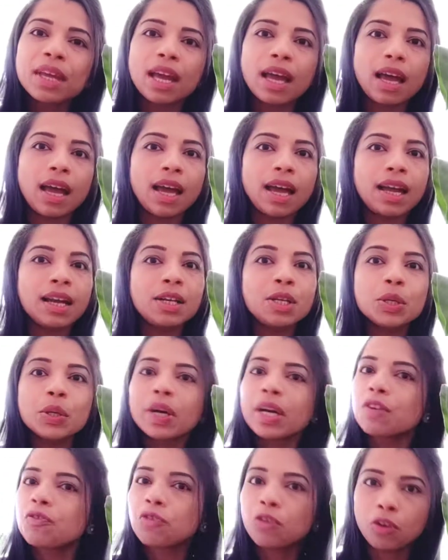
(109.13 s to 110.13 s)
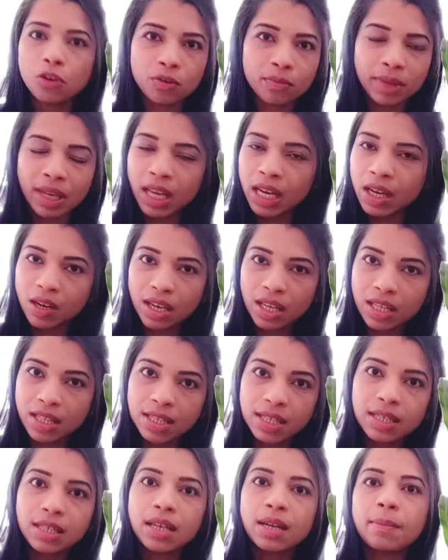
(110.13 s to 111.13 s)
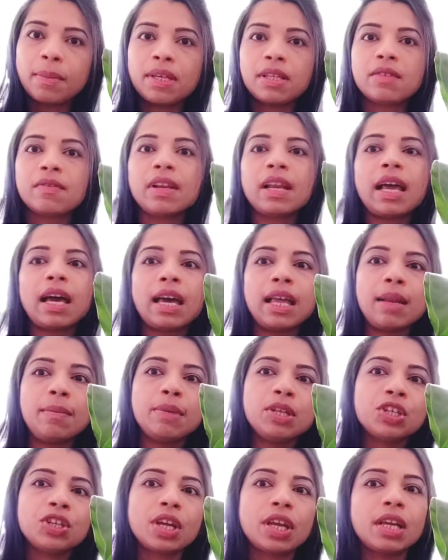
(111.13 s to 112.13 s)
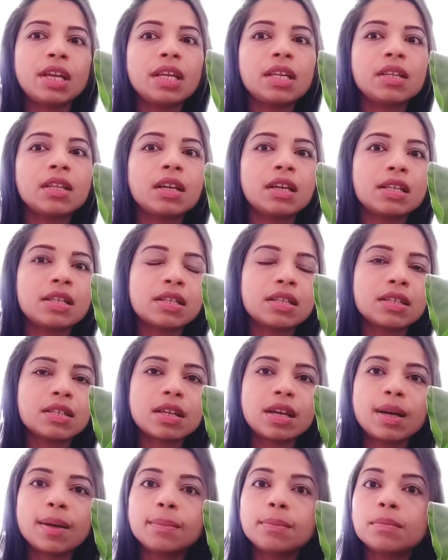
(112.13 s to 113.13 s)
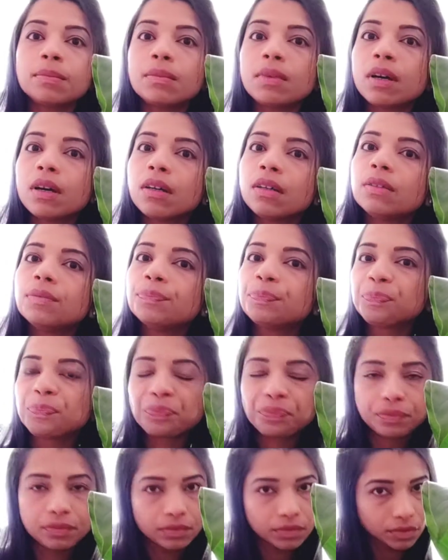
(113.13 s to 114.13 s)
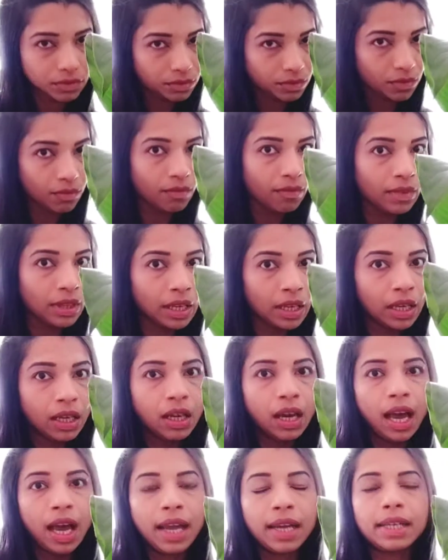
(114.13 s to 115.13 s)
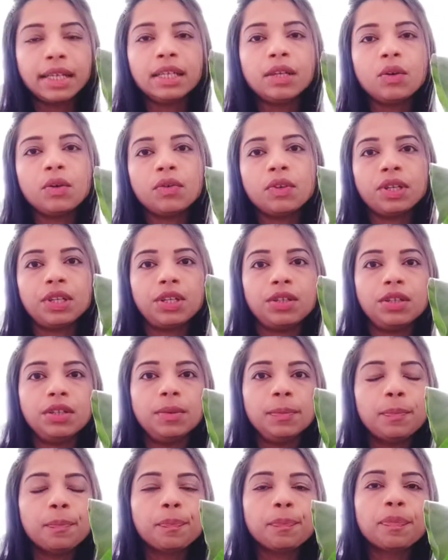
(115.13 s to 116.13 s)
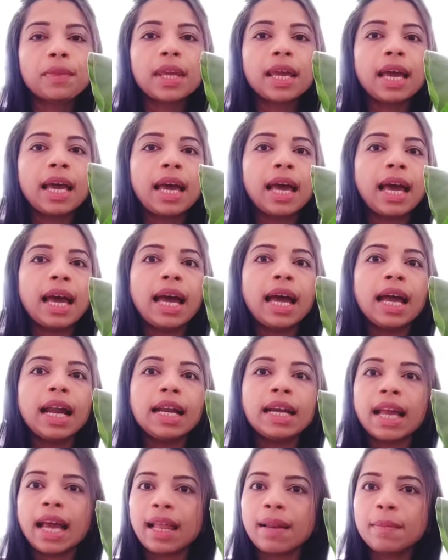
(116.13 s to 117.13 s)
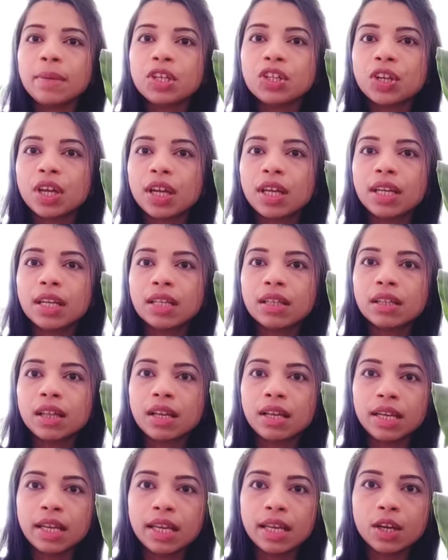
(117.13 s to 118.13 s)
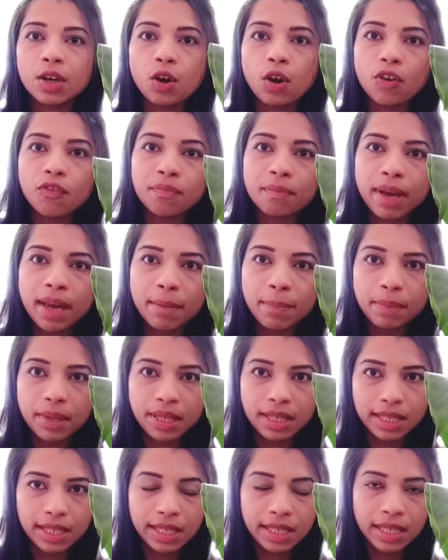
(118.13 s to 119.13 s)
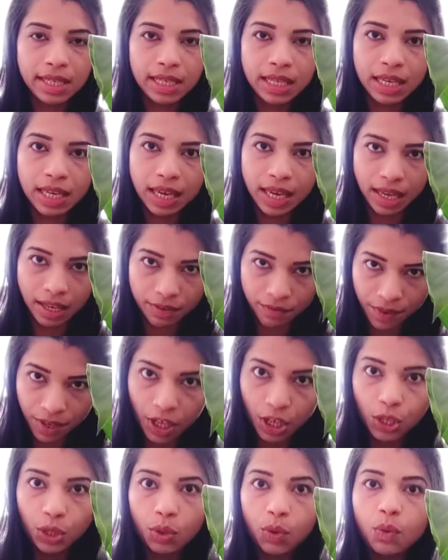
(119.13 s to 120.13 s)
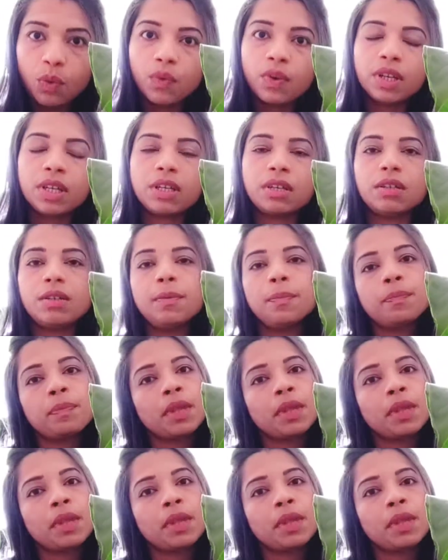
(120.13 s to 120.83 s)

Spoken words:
And you can follow me on Instagram as well. I'll be sharing the Instagram ID over here. And I'll be sharing the link of my peace lily care video over here.